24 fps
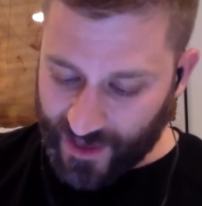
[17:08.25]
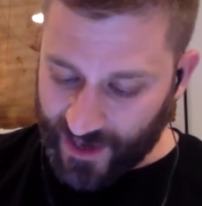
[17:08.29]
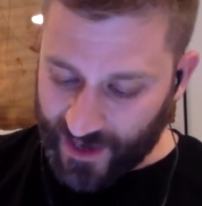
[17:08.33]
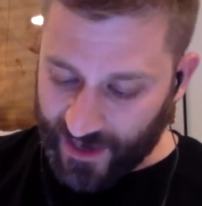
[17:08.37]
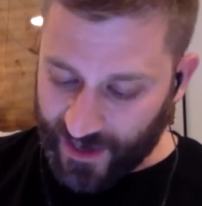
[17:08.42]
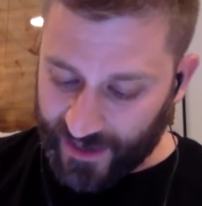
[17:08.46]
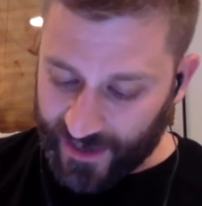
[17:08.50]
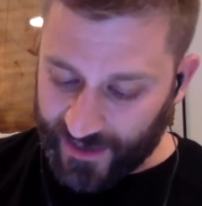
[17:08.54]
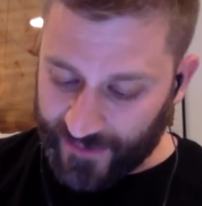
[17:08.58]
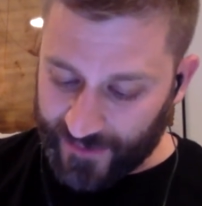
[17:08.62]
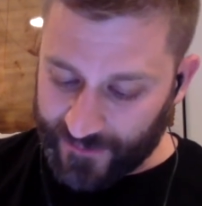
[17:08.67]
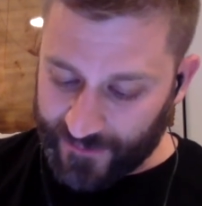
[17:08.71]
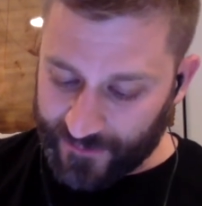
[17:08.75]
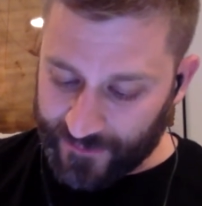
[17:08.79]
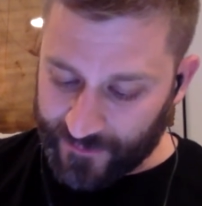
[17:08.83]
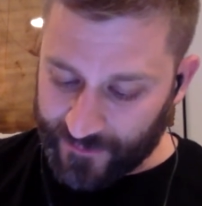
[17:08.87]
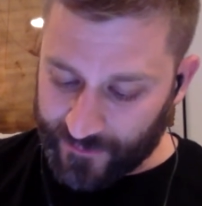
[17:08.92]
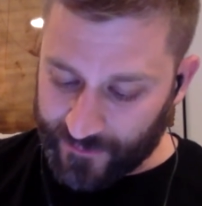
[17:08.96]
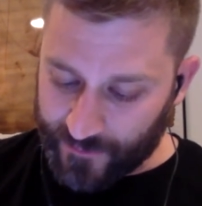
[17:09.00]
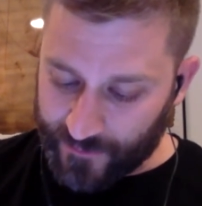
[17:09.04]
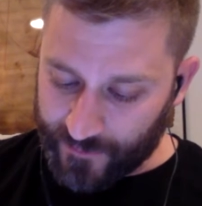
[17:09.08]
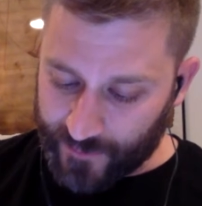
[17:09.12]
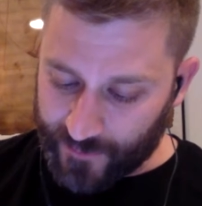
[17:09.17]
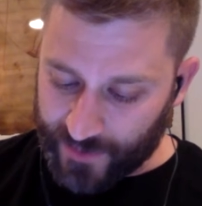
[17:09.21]
Um,
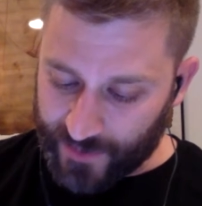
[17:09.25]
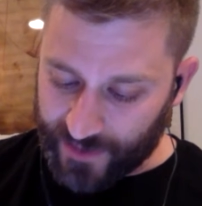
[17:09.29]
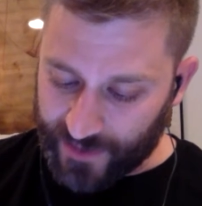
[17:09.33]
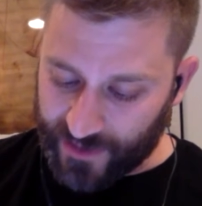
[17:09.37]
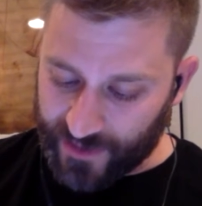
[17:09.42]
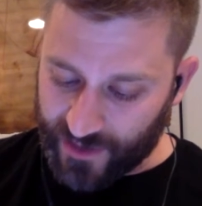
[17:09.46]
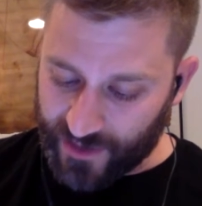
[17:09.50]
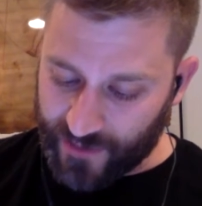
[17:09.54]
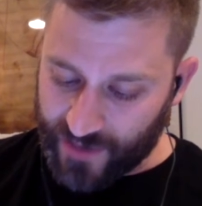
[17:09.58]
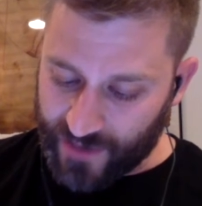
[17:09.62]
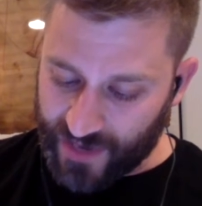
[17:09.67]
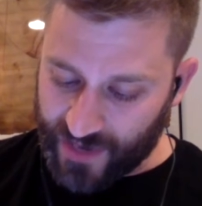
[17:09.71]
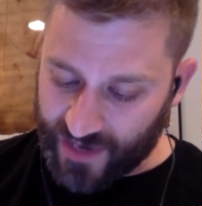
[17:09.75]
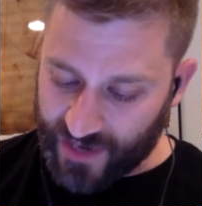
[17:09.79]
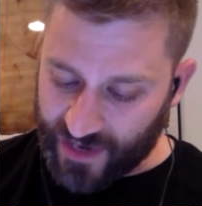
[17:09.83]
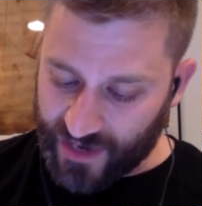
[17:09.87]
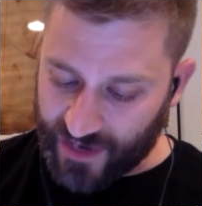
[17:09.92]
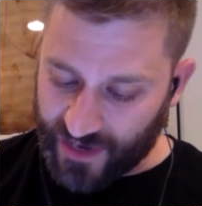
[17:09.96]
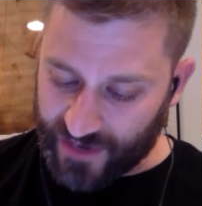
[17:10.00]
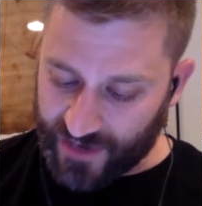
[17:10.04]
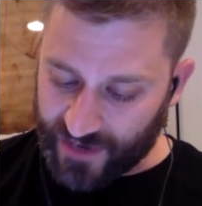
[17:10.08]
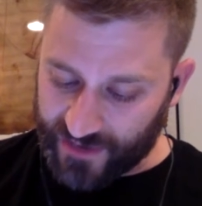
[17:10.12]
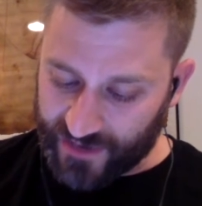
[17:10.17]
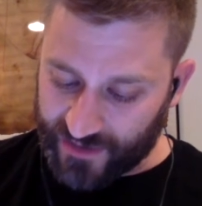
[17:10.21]
but her main
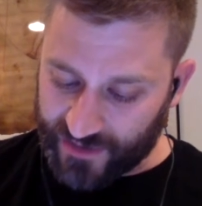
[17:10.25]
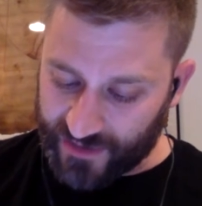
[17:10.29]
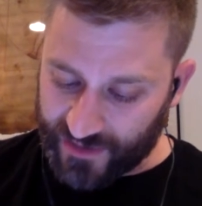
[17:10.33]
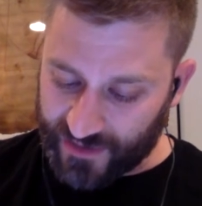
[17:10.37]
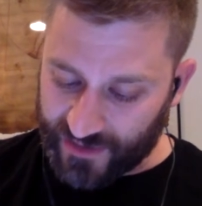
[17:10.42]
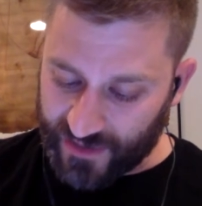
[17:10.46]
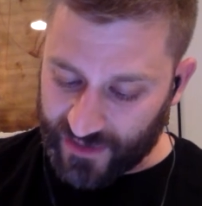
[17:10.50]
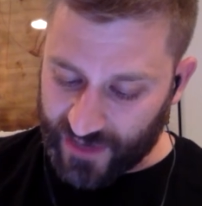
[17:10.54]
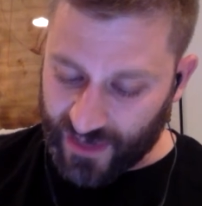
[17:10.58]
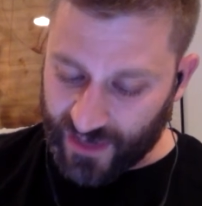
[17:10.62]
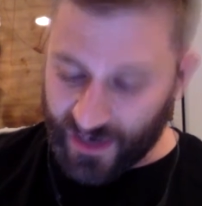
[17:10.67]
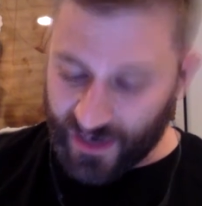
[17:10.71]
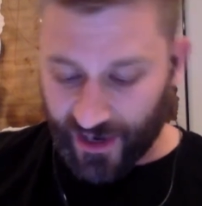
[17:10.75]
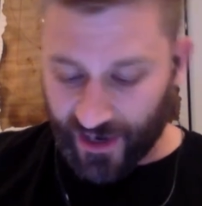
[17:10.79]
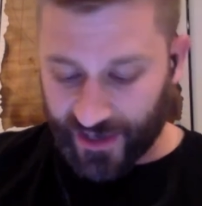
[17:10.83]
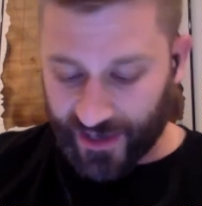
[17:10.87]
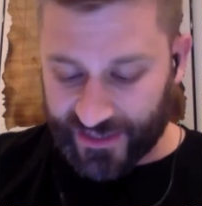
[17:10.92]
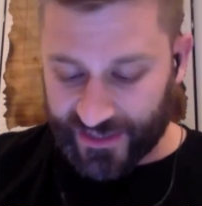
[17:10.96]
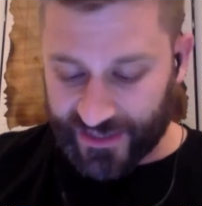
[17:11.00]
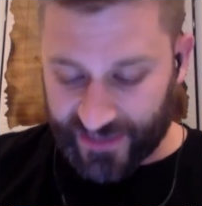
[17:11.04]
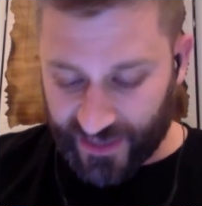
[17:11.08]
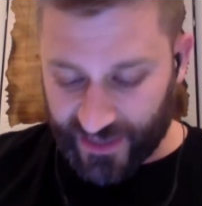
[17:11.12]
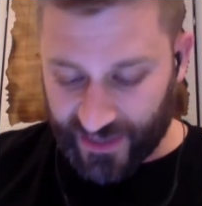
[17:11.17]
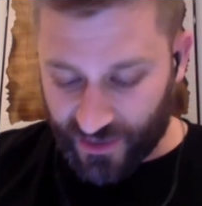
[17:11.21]
character, uh,
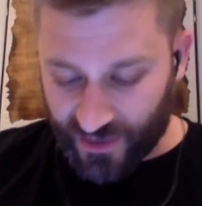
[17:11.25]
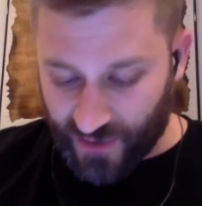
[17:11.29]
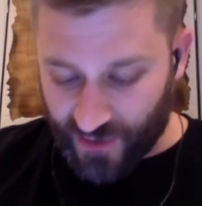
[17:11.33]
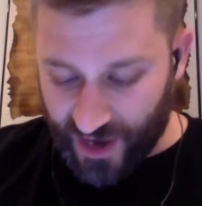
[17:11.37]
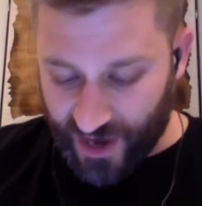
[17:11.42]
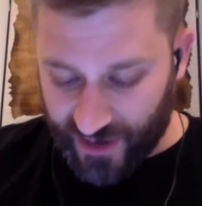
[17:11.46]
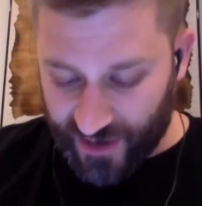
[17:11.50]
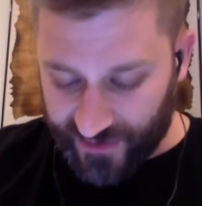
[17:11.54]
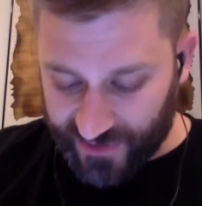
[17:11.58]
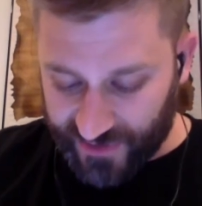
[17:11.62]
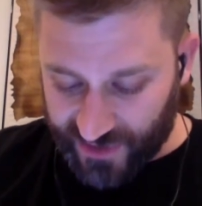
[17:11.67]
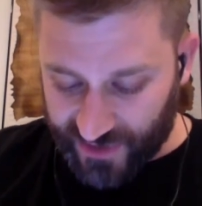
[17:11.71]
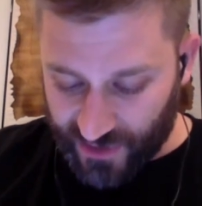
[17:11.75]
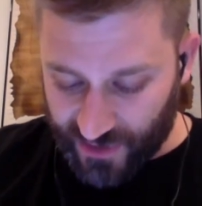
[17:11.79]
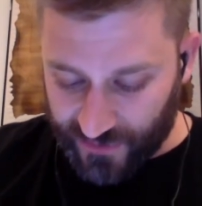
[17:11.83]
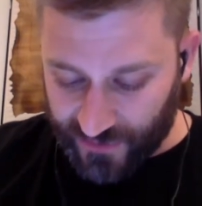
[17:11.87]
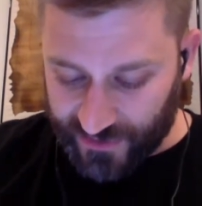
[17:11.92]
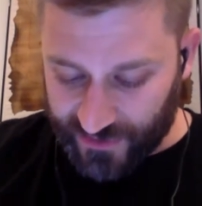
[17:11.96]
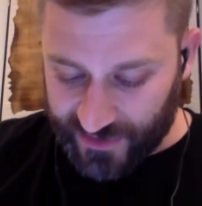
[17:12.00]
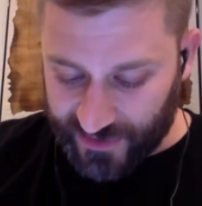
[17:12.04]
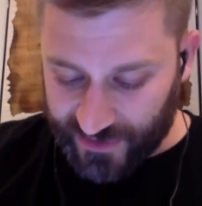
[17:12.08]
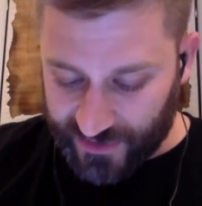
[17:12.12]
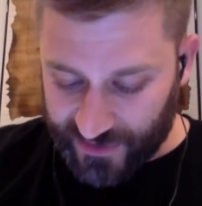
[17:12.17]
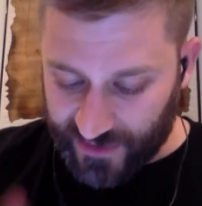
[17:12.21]
it's the Crown of
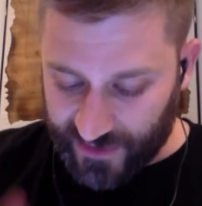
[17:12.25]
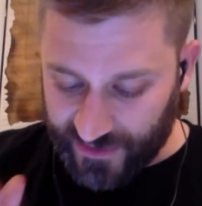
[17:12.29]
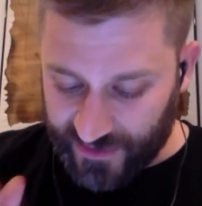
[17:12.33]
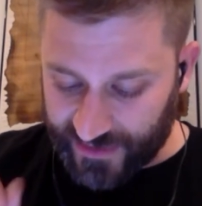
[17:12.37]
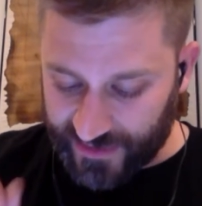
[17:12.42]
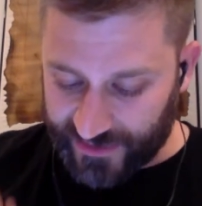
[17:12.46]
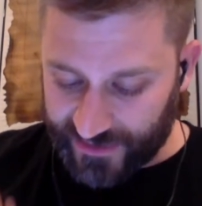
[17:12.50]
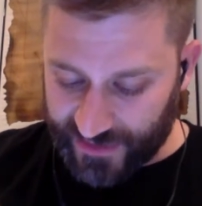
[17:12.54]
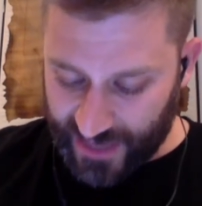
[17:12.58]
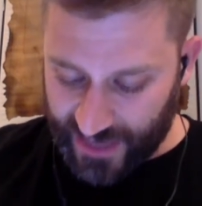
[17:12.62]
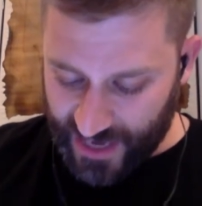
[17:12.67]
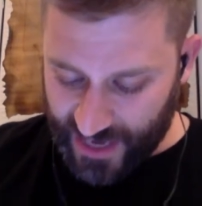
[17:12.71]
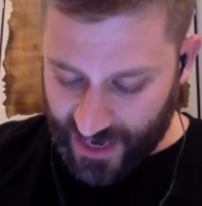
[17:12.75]
Stone series.